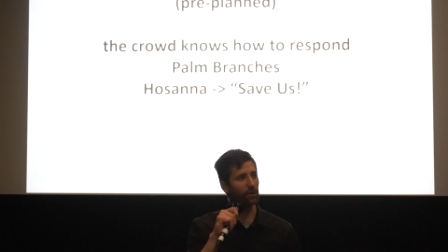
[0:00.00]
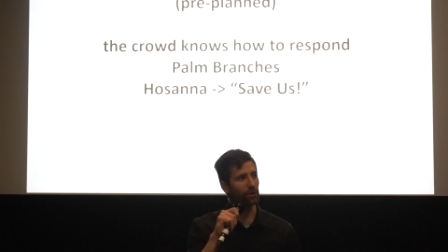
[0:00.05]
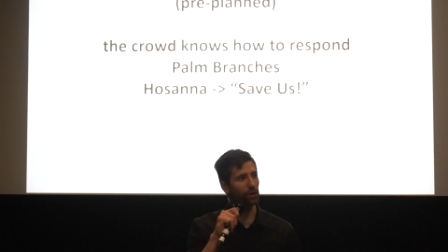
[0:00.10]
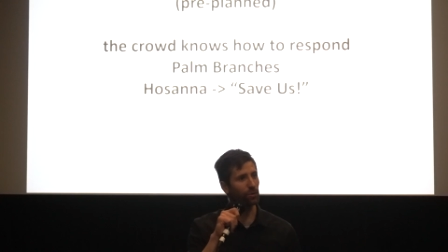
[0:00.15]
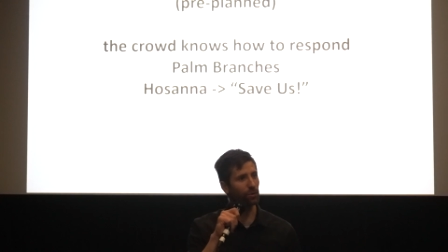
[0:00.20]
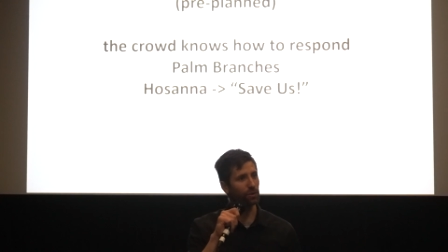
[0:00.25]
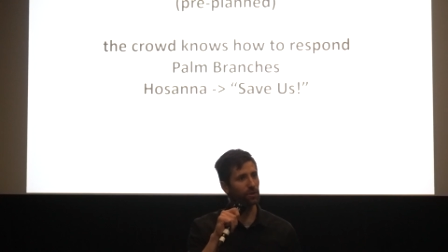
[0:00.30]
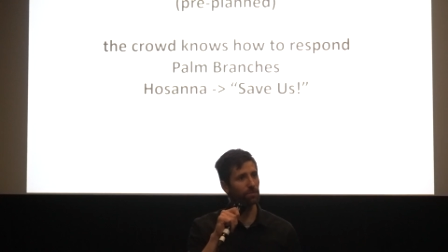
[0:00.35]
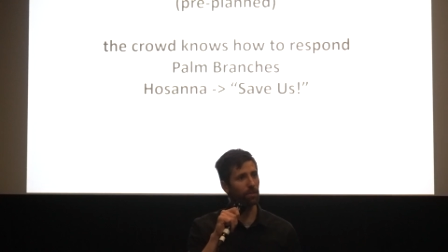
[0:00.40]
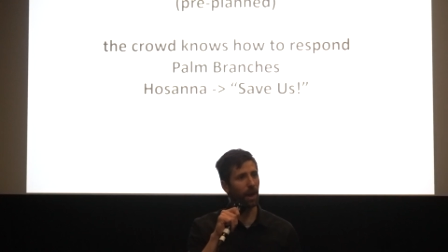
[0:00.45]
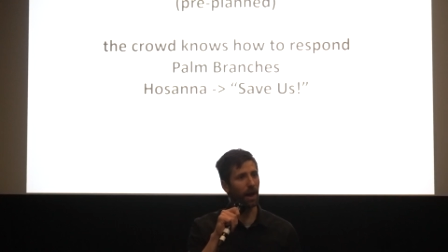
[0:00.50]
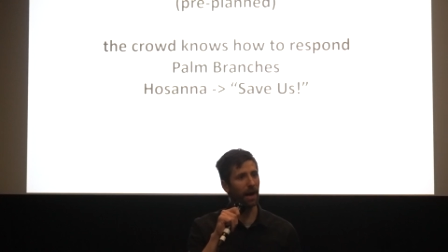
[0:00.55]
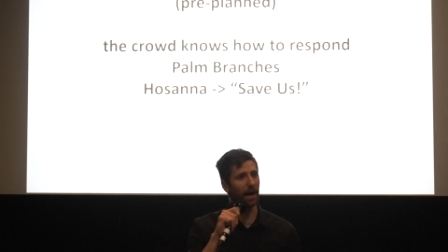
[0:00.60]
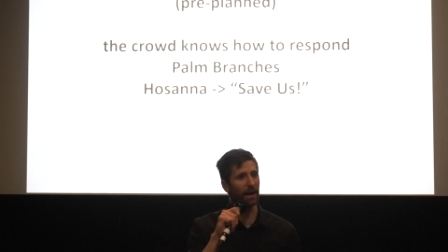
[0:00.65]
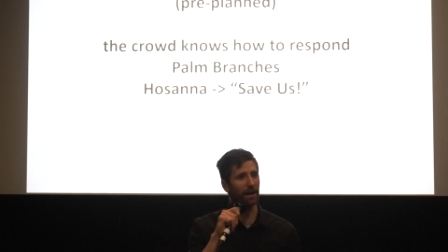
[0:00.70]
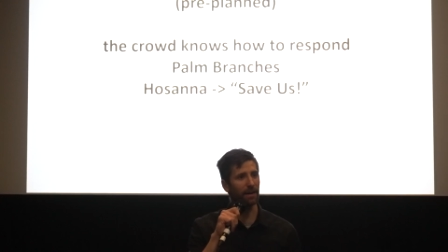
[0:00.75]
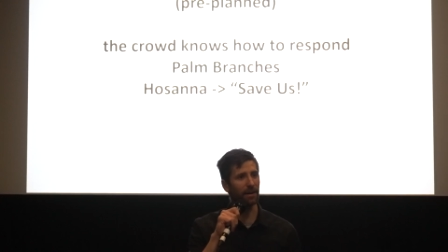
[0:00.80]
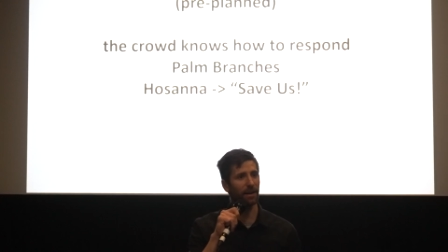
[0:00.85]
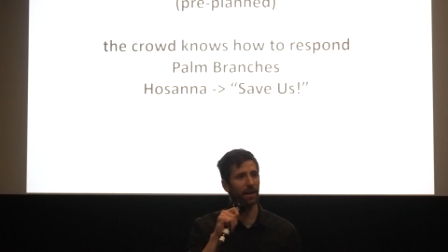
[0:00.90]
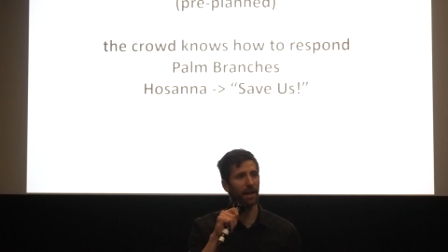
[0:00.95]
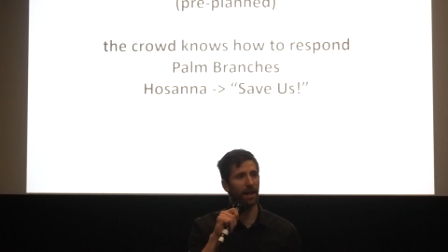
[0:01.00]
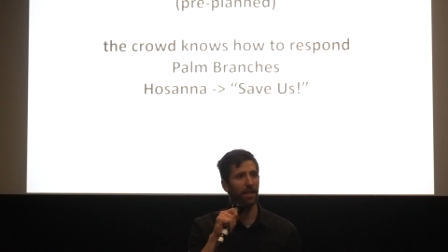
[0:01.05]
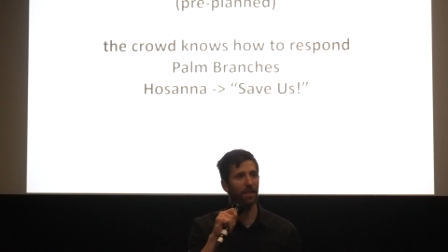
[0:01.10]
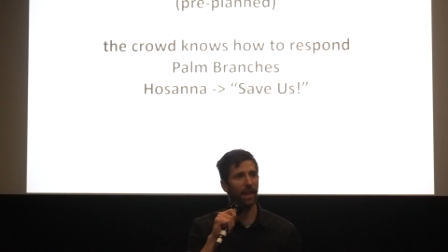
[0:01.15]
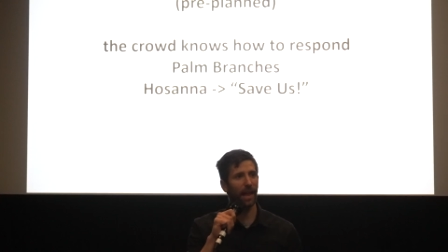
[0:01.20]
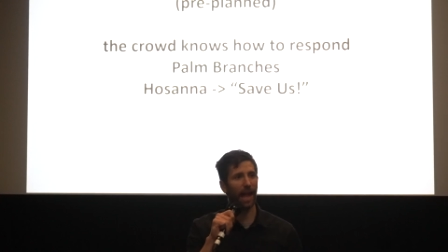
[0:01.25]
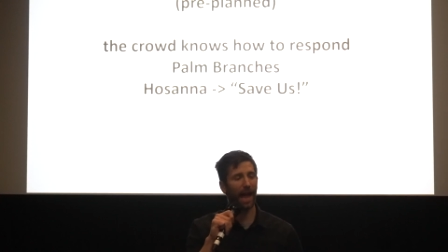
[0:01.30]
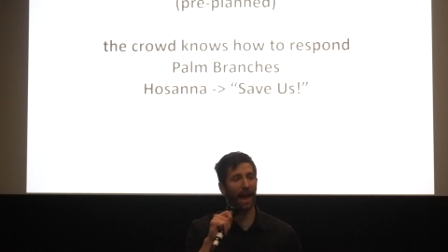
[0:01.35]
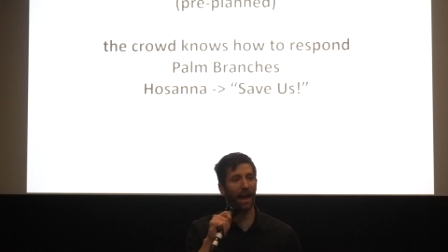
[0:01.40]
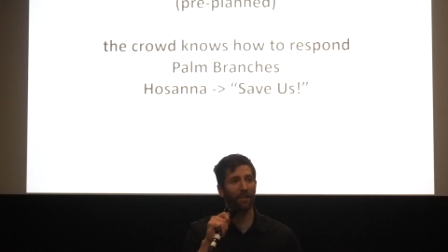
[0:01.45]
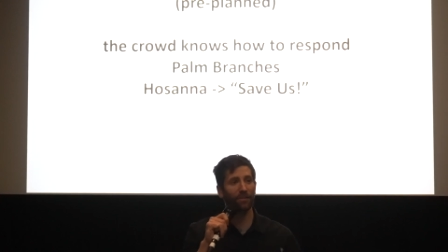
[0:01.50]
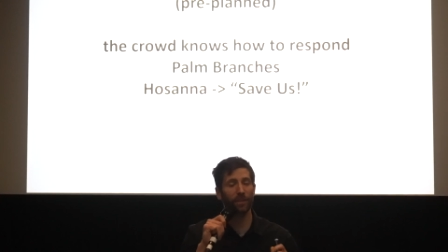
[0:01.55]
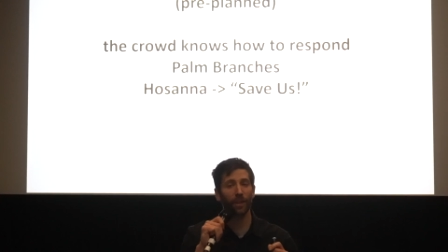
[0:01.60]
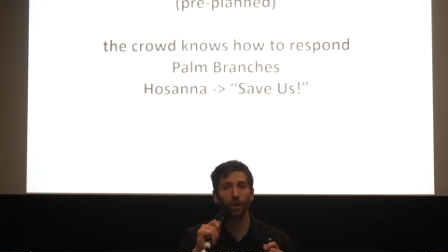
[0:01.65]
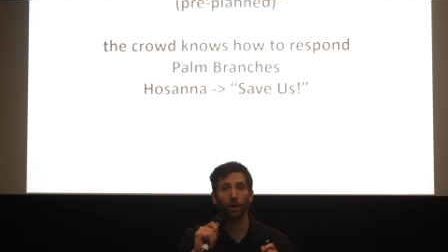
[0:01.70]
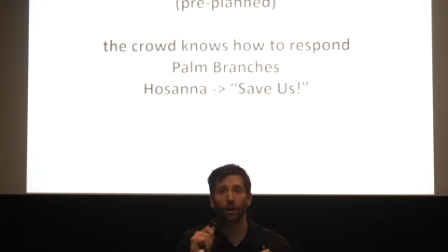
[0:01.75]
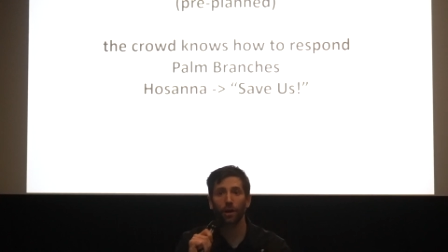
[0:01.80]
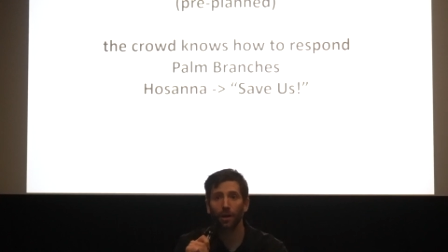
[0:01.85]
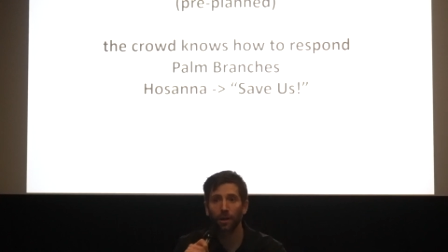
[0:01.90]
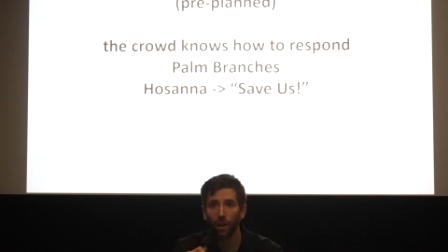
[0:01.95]
to respond. They have
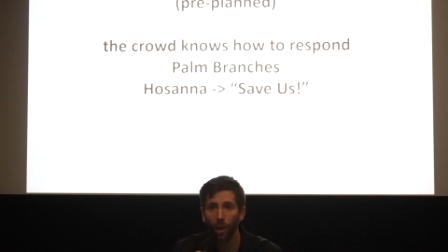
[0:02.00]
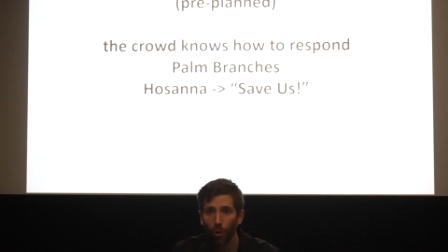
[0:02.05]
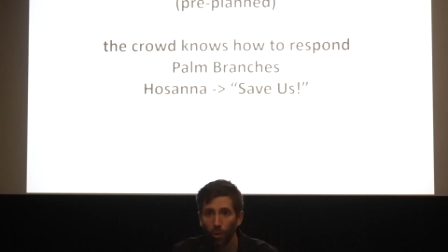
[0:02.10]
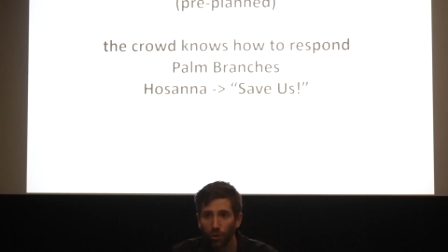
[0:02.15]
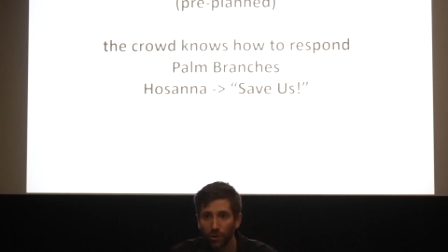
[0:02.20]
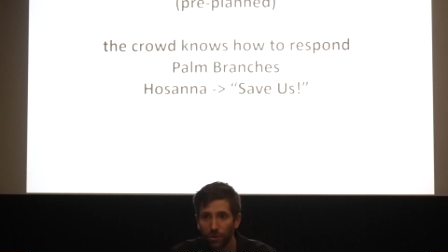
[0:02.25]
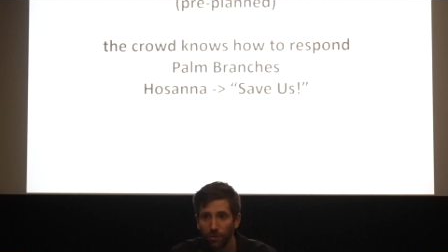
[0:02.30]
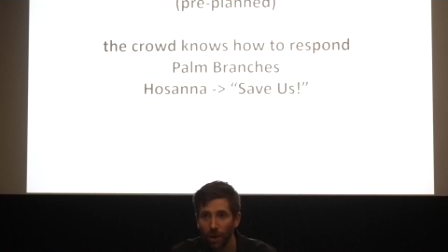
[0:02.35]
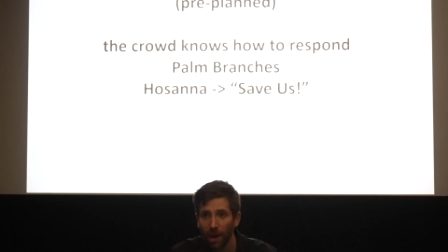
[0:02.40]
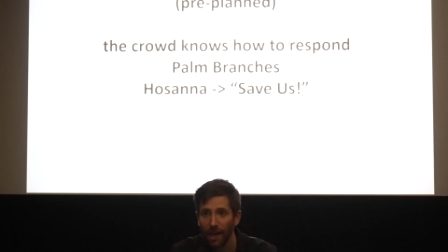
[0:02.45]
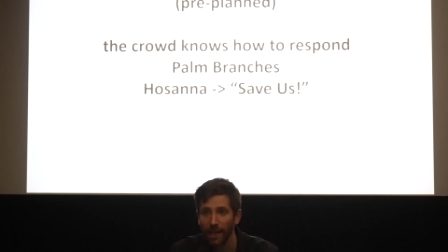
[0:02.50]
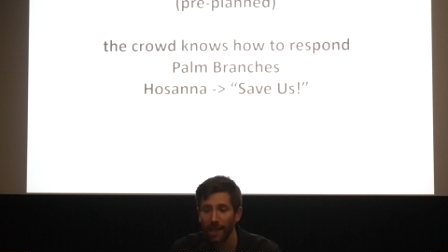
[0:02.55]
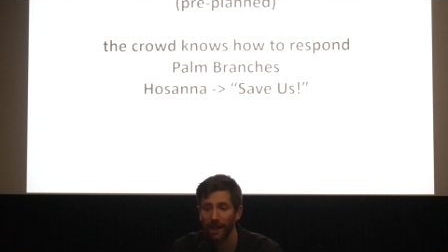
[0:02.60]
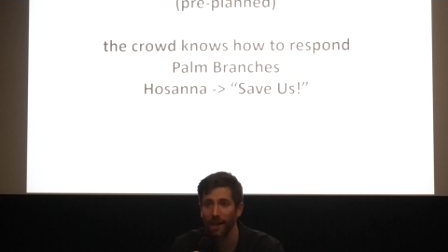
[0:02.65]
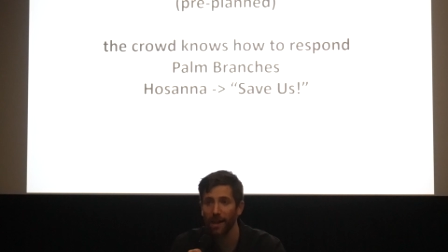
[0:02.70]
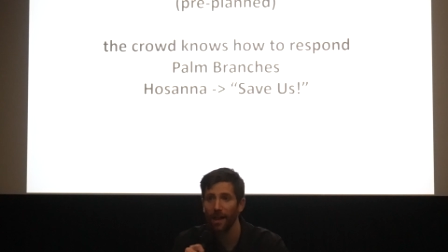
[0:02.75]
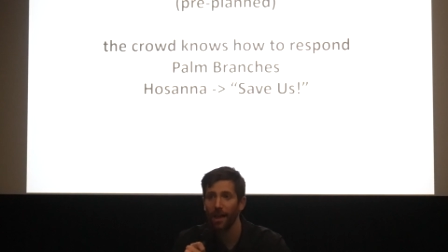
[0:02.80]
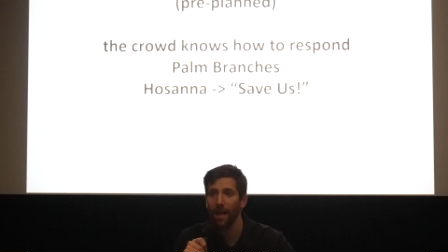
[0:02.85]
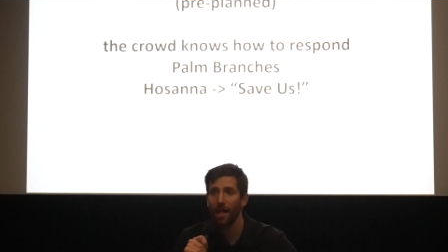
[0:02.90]
their cloaks ready.